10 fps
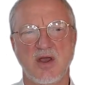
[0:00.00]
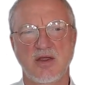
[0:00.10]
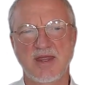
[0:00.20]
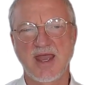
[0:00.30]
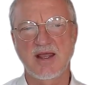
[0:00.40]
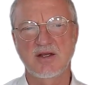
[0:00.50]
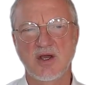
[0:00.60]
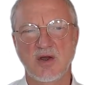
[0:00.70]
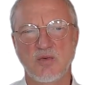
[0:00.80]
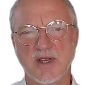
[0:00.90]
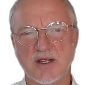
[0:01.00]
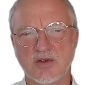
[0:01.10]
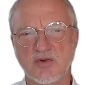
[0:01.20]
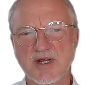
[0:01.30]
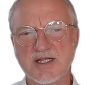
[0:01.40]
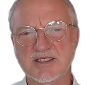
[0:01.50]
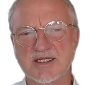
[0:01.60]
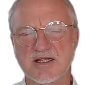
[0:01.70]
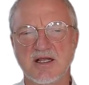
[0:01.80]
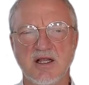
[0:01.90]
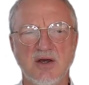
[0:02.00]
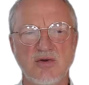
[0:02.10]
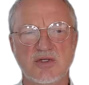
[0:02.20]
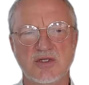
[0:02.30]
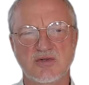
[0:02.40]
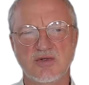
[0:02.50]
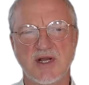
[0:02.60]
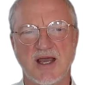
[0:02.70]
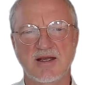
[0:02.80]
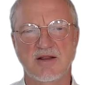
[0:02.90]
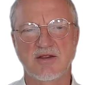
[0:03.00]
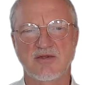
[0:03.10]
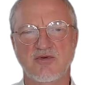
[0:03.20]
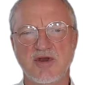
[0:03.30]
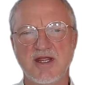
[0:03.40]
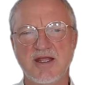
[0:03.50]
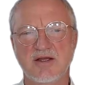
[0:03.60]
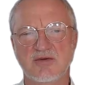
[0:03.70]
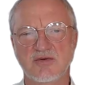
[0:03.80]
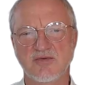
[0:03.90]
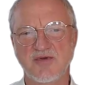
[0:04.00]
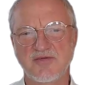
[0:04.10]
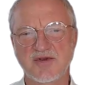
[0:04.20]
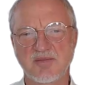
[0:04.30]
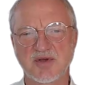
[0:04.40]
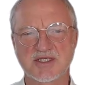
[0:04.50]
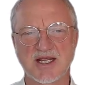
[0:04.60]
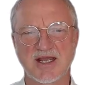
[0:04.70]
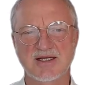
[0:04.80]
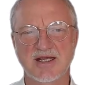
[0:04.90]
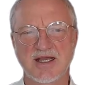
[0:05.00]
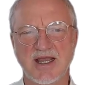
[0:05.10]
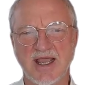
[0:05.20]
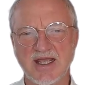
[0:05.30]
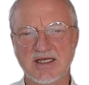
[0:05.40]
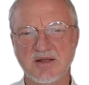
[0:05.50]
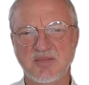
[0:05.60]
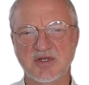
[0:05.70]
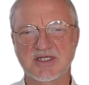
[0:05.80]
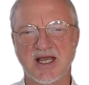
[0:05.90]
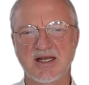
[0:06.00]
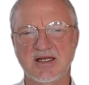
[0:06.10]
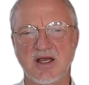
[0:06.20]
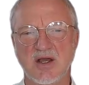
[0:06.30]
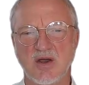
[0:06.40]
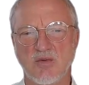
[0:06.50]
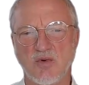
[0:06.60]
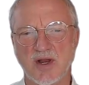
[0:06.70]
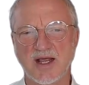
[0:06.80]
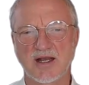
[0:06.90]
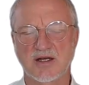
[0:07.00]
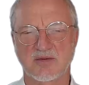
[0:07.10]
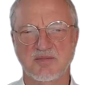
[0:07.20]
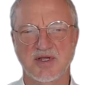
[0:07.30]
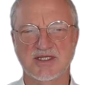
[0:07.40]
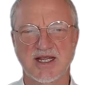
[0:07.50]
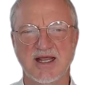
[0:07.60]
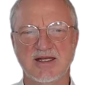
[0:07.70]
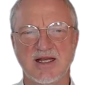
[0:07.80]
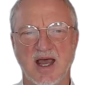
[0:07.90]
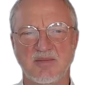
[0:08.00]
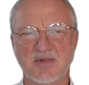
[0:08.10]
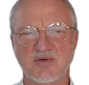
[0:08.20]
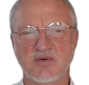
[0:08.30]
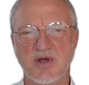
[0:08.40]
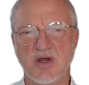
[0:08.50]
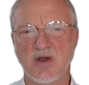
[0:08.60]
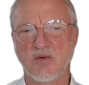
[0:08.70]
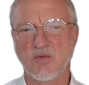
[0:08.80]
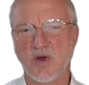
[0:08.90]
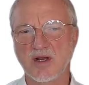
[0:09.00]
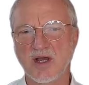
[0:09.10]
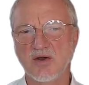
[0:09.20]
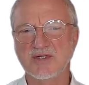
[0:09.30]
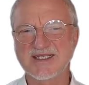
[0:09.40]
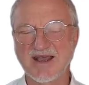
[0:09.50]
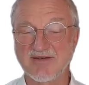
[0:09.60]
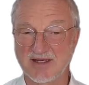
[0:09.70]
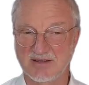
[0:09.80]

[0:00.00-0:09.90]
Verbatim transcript: Then we increase the load to 903 to 50%, 80%, 100% up to 107.